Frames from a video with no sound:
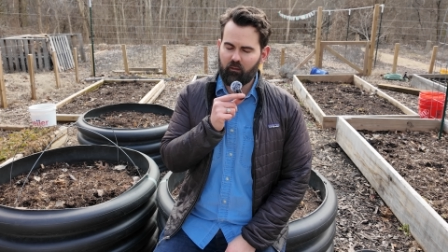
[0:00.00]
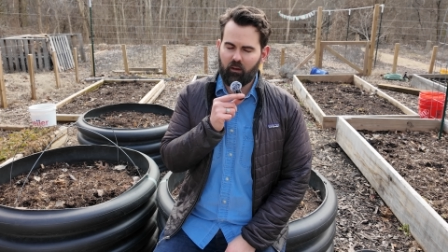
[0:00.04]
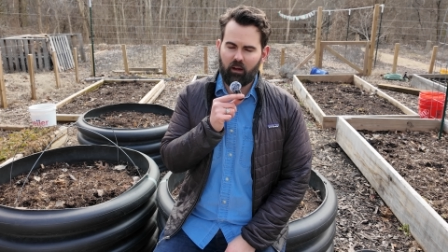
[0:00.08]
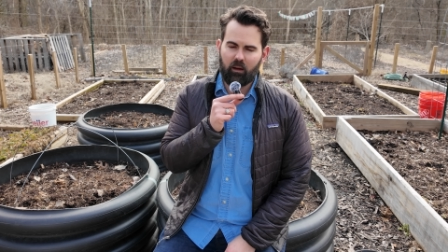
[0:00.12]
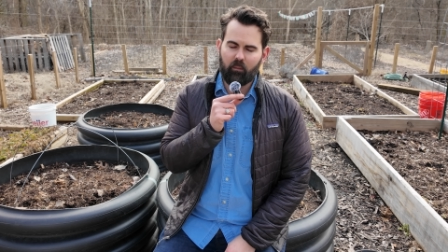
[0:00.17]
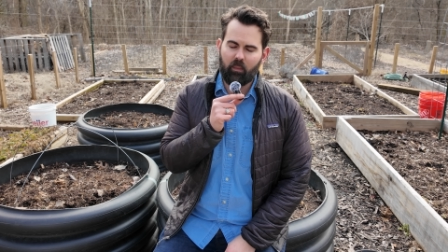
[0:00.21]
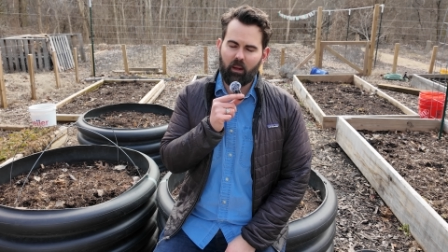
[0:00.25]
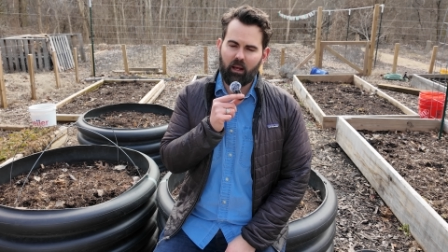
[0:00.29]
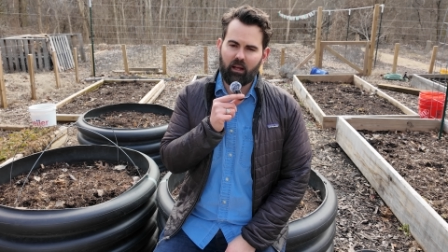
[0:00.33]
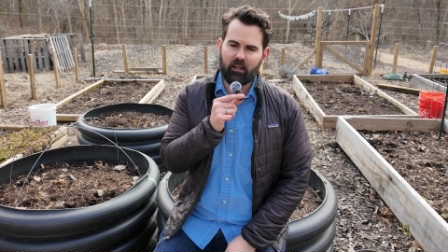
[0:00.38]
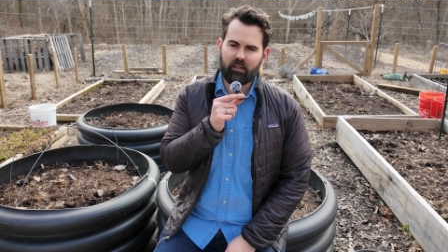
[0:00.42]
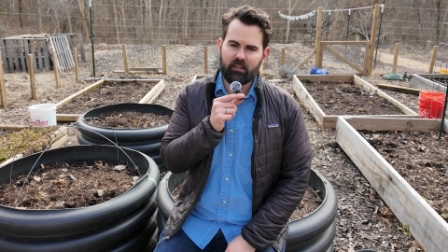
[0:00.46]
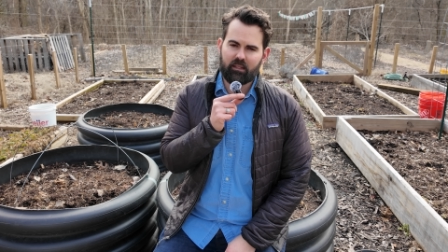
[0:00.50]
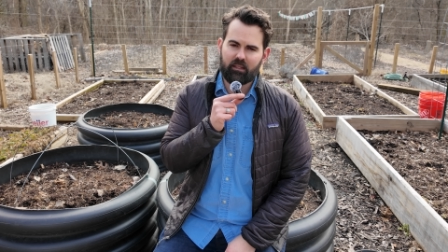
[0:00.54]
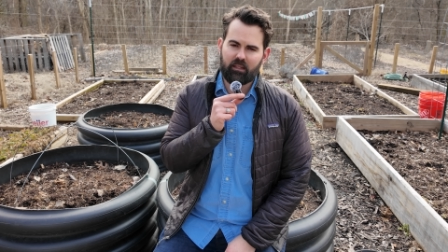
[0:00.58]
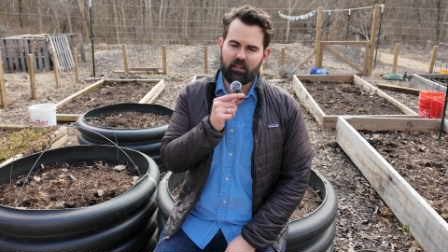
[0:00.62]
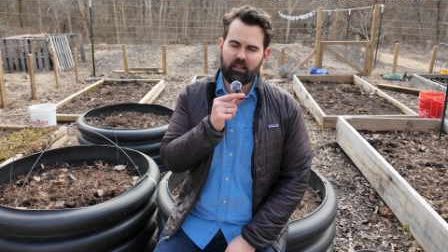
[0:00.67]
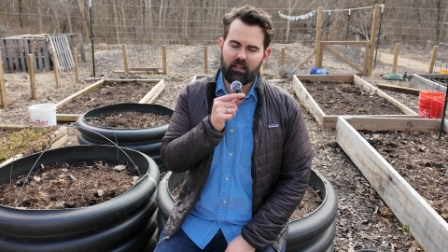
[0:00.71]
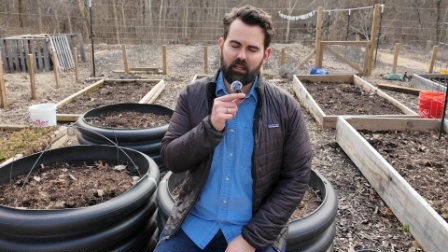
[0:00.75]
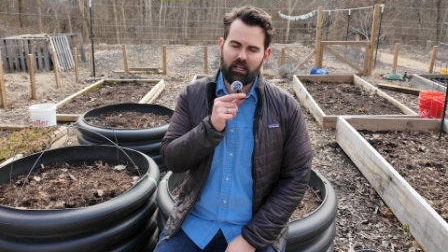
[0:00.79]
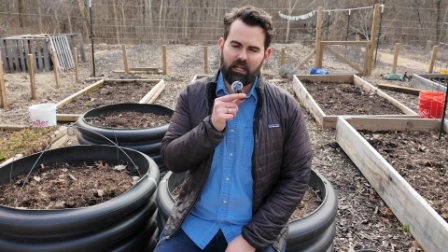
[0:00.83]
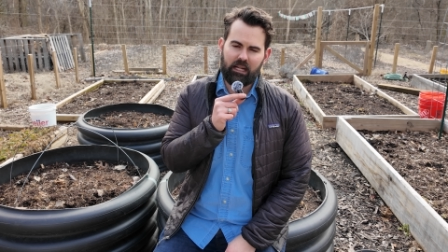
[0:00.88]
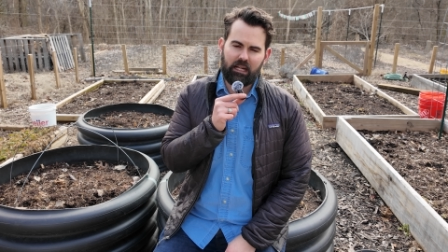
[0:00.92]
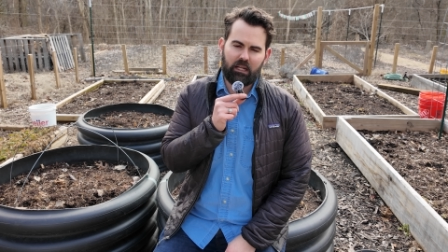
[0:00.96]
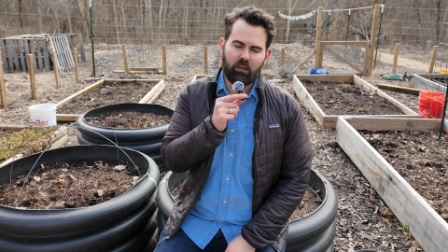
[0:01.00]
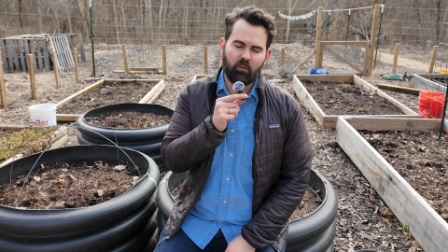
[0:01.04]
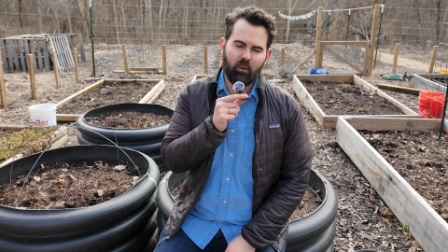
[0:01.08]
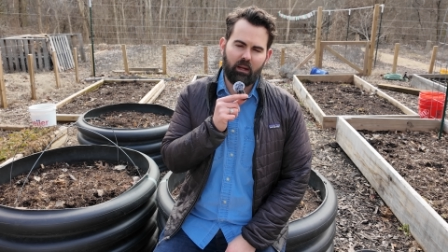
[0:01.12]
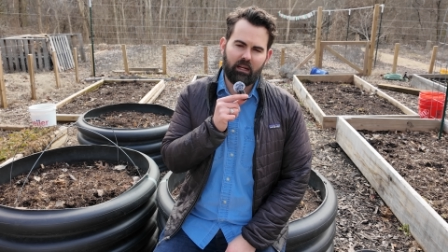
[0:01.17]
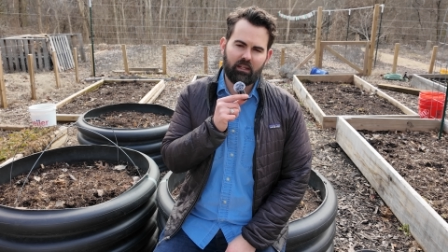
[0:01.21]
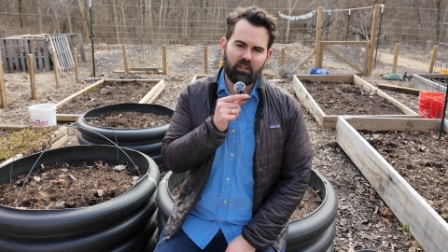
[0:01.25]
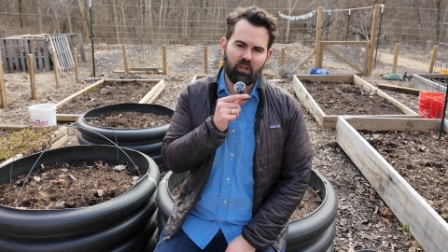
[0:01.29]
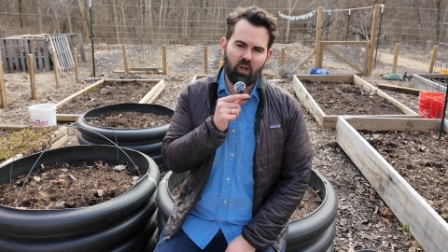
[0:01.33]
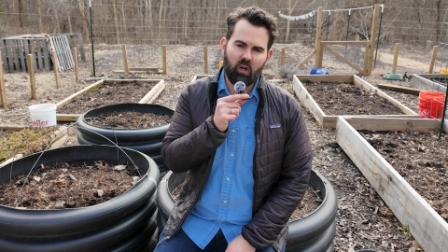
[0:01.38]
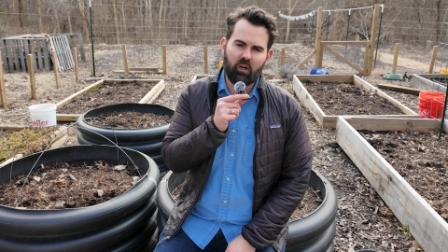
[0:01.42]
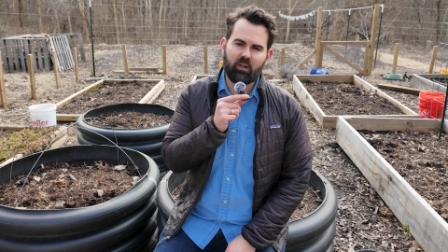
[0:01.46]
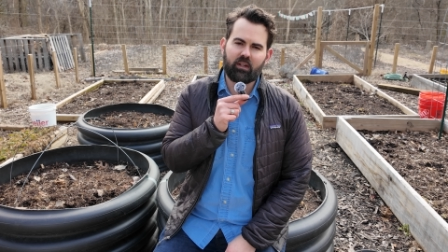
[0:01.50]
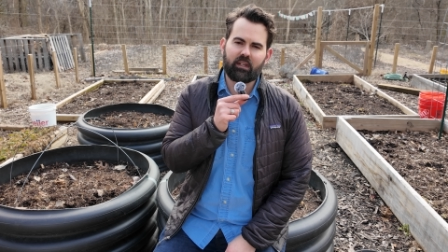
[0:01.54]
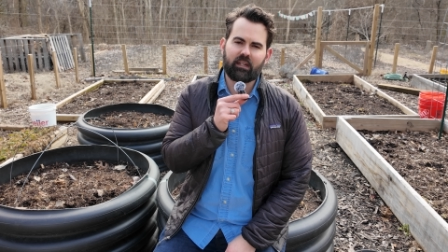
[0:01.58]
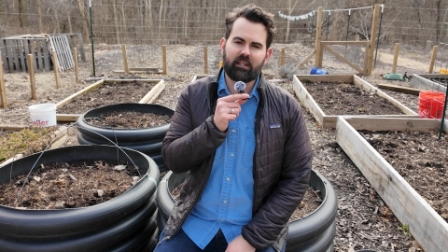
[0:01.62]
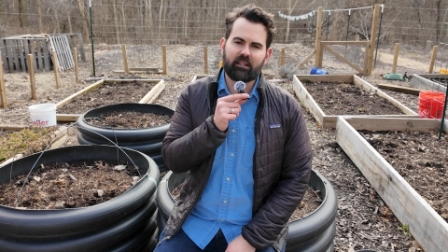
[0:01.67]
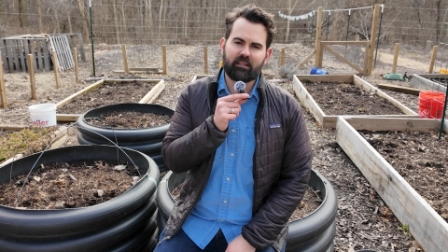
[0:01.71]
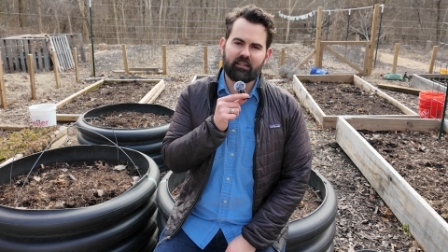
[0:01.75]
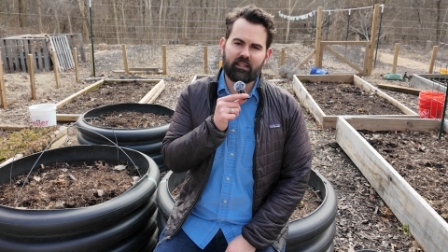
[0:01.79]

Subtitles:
very best and a great gardening